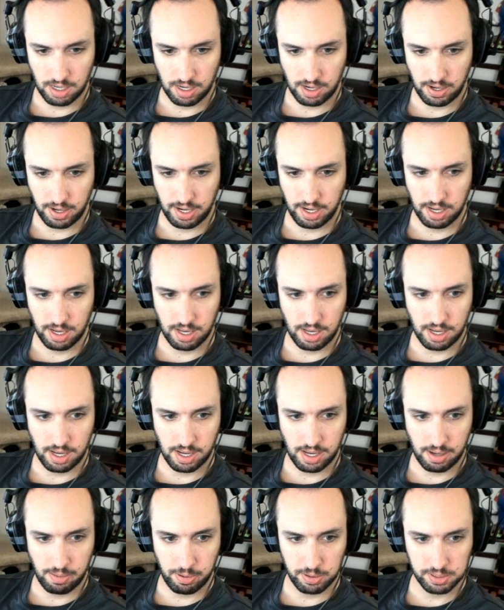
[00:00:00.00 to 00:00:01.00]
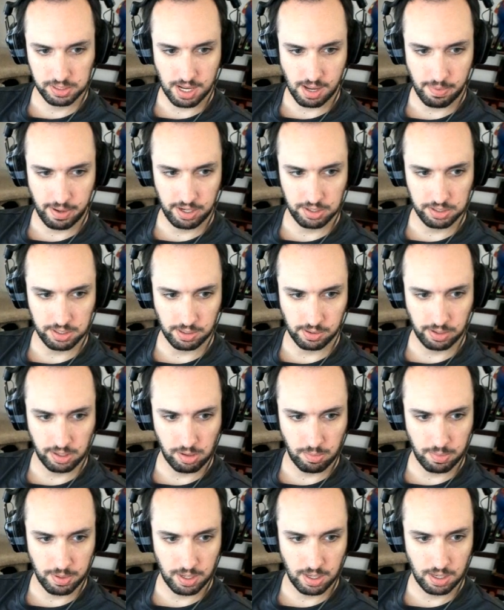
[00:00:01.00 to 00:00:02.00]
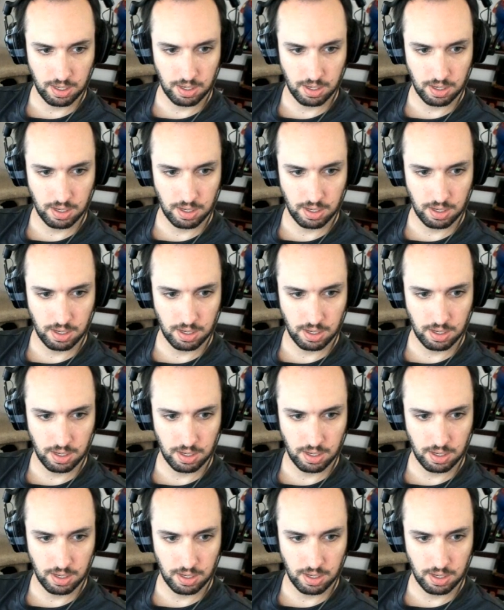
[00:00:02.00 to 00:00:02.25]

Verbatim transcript: Alright, uh, post combat, here's Hungry Luma.